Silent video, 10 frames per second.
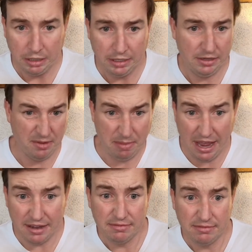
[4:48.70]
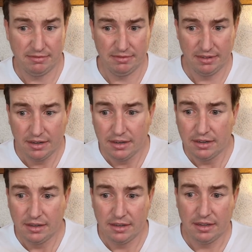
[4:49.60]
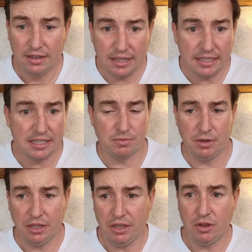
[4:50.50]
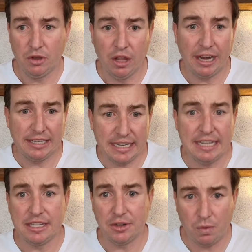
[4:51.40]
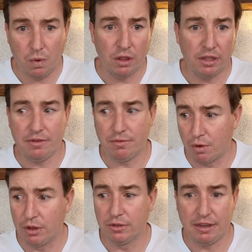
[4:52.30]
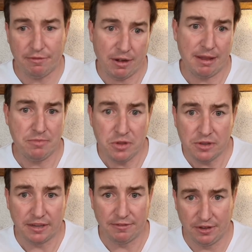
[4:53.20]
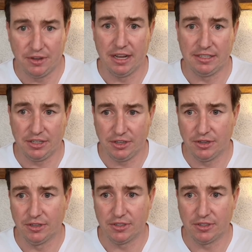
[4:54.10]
Not bad. this is really like decent quality royalty-free music for you guys to use.